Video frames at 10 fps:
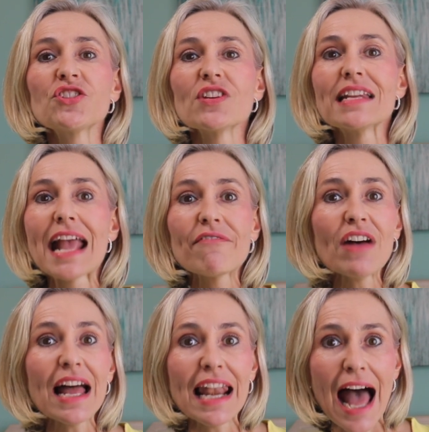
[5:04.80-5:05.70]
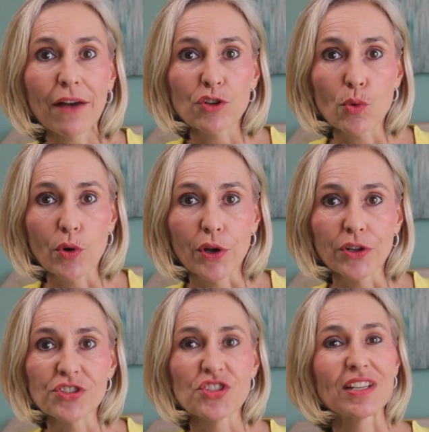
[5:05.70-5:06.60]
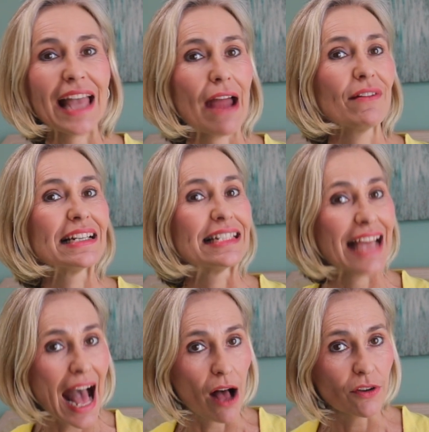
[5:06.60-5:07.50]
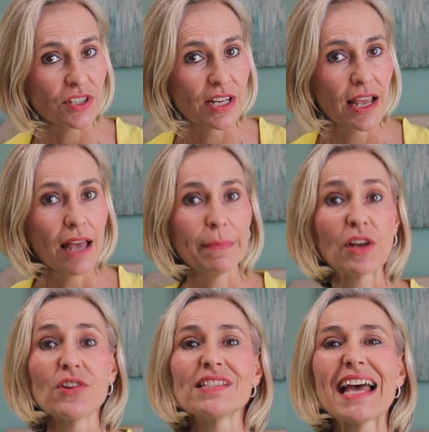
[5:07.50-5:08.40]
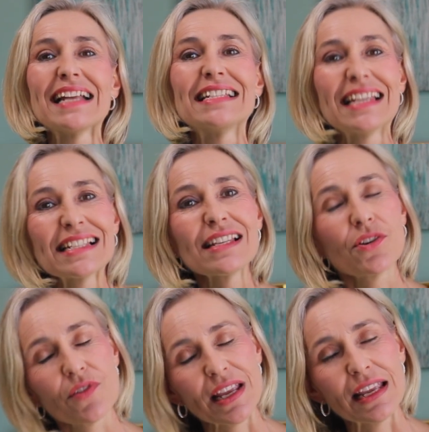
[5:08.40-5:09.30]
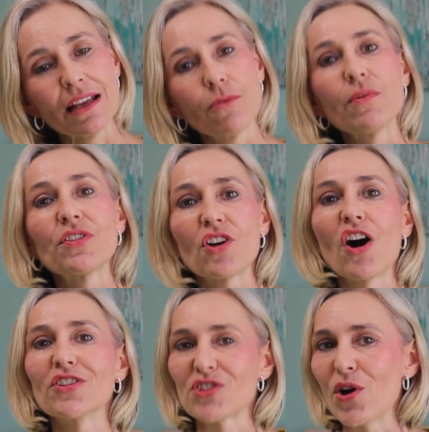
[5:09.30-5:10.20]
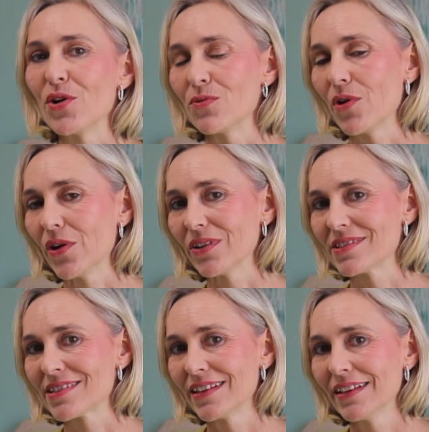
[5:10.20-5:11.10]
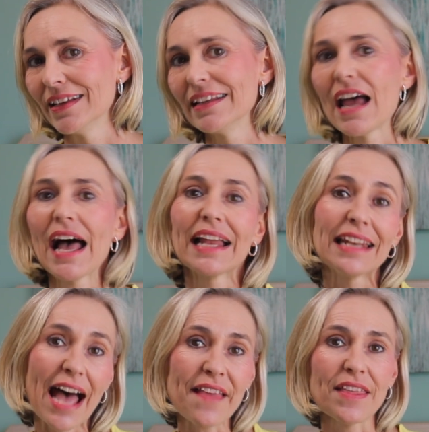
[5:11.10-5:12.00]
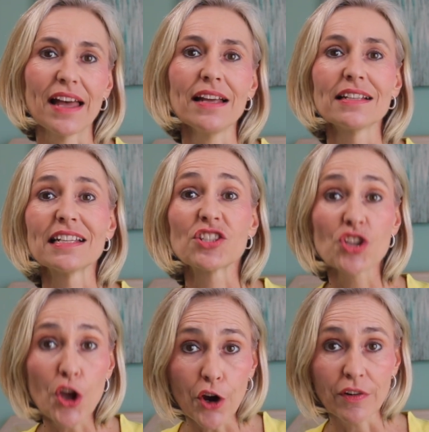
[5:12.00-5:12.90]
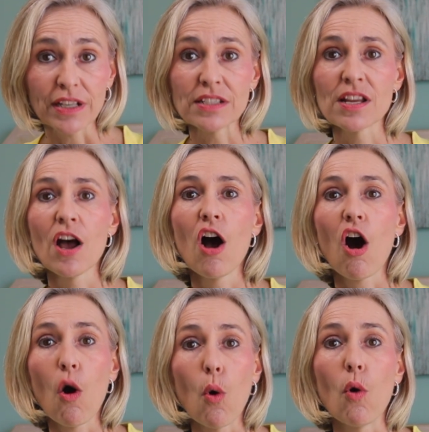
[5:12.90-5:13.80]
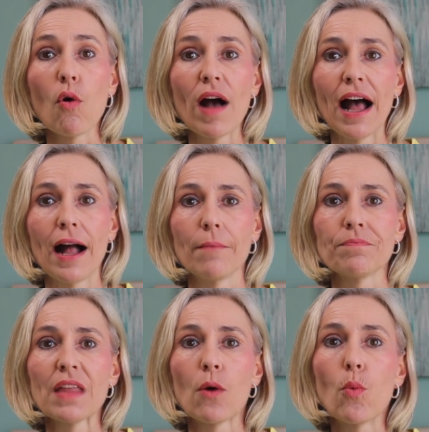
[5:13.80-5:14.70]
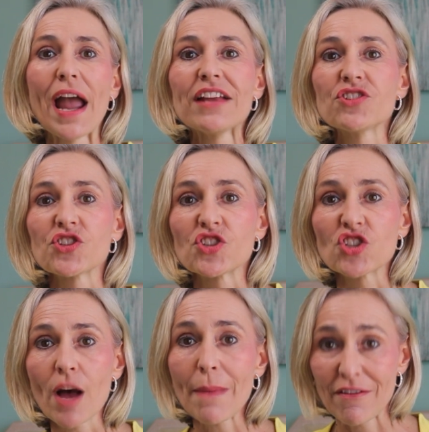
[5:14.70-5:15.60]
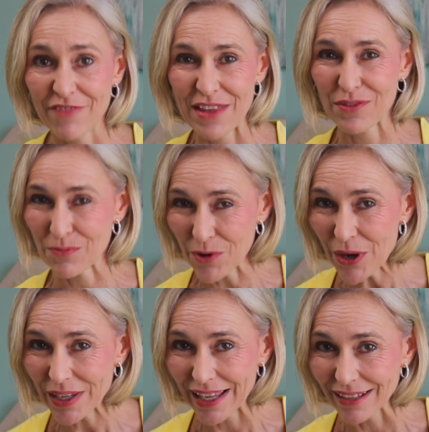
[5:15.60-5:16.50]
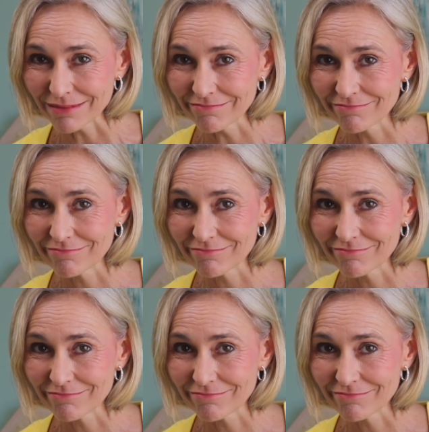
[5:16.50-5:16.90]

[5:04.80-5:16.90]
to never allow your words to carry doubt because they disagree with God's own words. Now, another deterrent or um, way to stop our faith from working